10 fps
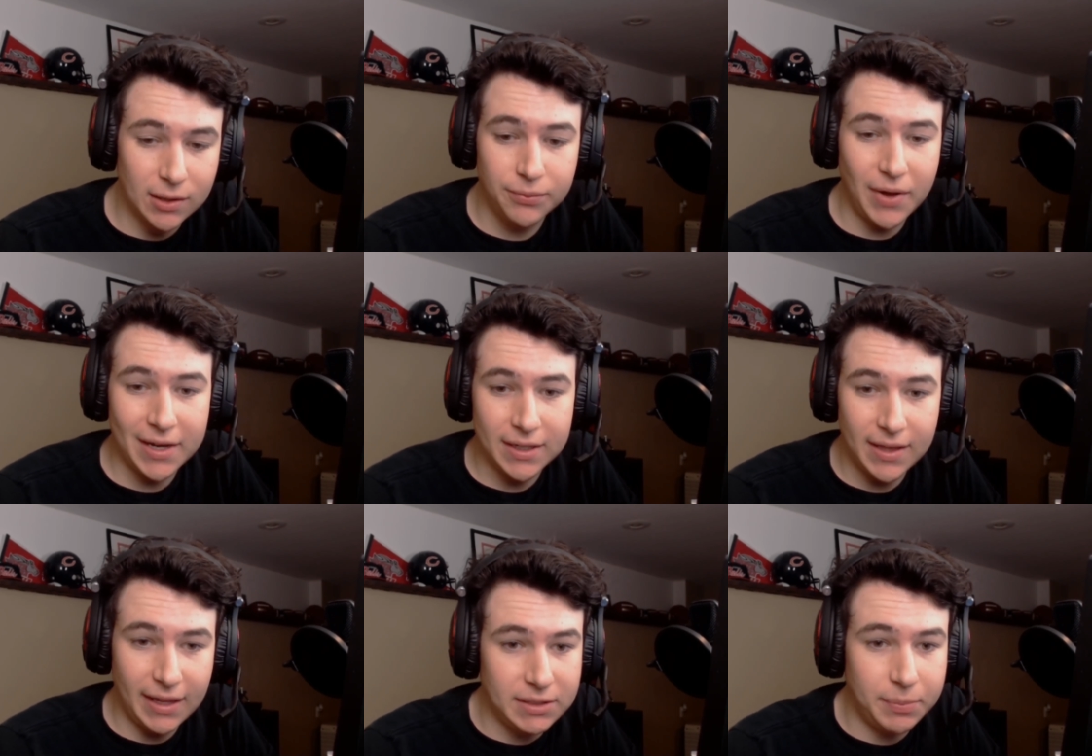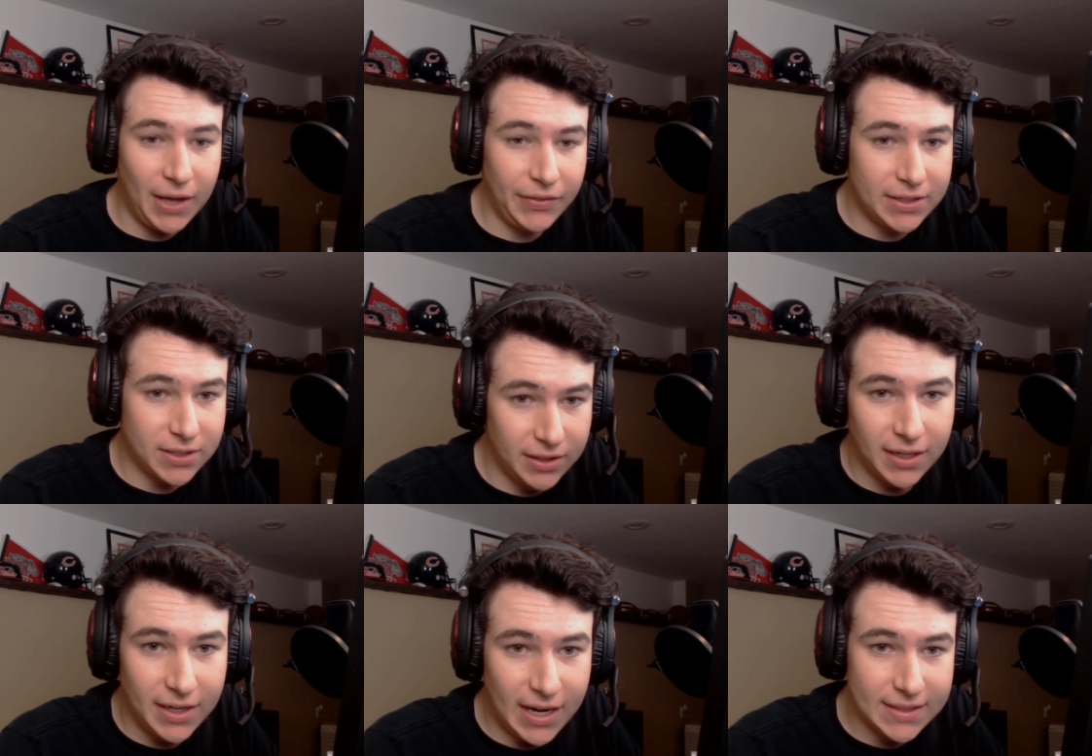find that spot that's
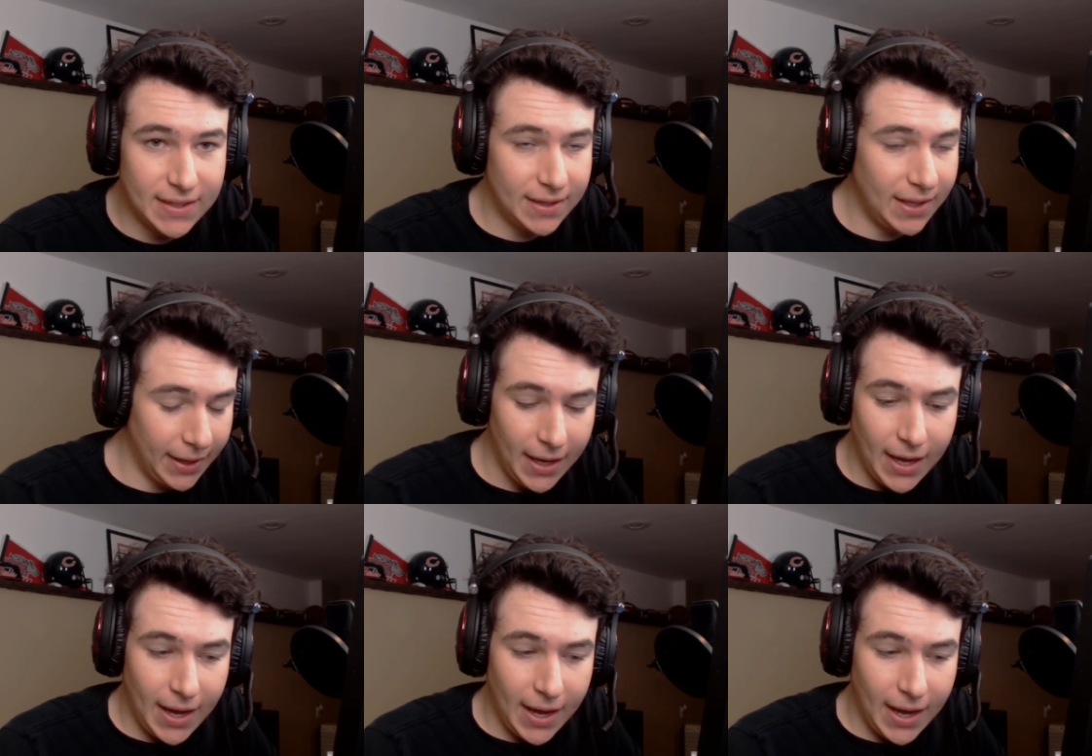uncontested. Like